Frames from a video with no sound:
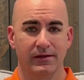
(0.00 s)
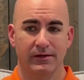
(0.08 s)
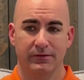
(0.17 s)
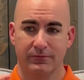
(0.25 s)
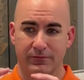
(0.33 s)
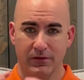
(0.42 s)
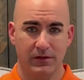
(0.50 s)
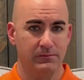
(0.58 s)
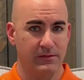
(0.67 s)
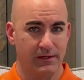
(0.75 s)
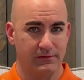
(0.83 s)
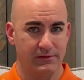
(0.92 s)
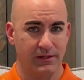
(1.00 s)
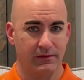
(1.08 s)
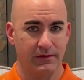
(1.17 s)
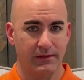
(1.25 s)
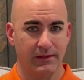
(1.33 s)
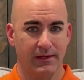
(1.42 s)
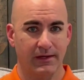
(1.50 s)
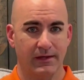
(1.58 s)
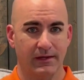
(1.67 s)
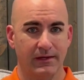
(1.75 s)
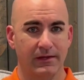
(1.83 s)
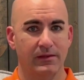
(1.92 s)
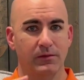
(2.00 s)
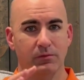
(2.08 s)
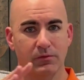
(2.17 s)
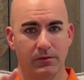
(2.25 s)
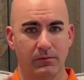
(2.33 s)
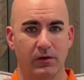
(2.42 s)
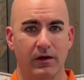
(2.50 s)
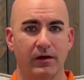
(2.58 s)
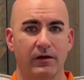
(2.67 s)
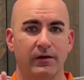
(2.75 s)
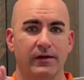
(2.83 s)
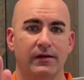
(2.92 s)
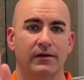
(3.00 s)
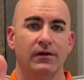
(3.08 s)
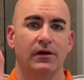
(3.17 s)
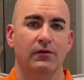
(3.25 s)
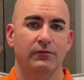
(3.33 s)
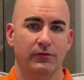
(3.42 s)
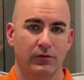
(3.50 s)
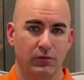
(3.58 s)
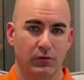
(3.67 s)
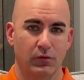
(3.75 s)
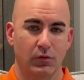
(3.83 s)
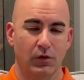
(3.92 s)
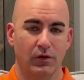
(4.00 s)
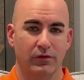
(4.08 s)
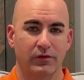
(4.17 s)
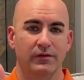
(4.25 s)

from downtown Atlanta in the perimeter area further north,